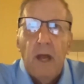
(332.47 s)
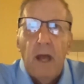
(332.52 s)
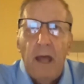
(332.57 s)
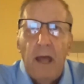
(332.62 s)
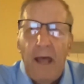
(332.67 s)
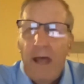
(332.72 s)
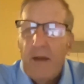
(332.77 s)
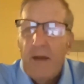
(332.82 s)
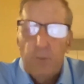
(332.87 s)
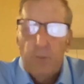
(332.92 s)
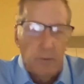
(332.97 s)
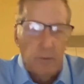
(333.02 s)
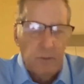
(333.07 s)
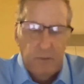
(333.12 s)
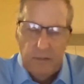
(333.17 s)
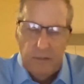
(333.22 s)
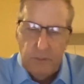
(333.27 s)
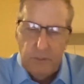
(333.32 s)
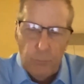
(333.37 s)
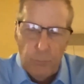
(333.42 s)
And
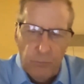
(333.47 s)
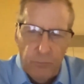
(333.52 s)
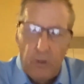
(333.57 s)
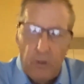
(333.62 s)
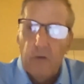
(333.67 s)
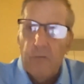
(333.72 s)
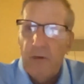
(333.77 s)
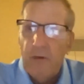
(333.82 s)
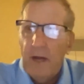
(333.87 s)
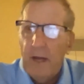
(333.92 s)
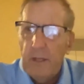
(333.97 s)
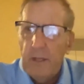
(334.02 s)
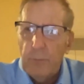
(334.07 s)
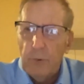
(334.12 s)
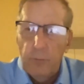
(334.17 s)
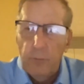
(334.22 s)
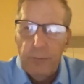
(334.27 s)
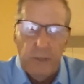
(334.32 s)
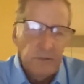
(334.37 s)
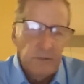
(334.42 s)
this was very
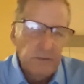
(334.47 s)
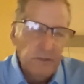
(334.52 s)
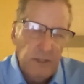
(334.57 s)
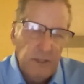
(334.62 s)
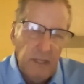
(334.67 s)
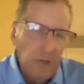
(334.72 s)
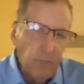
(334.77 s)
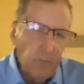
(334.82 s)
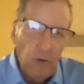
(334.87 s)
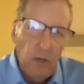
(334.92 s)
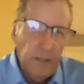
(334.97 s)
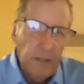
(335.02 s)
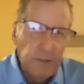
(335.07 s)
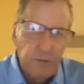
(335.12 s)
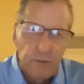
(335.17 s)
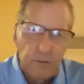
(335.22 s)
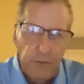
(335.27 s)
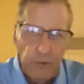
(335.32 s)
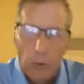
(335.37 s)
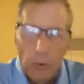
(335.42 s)
valuable because it gave rise
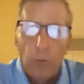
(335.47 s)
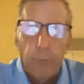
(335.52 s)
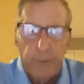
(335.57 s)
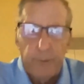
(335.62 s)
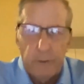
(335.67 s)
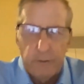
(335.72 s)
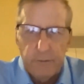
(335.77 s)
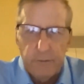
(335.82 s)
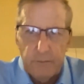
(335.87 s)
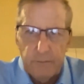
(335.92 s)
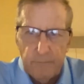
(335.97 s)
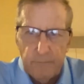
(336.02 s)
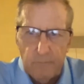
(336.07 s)
to the opiates,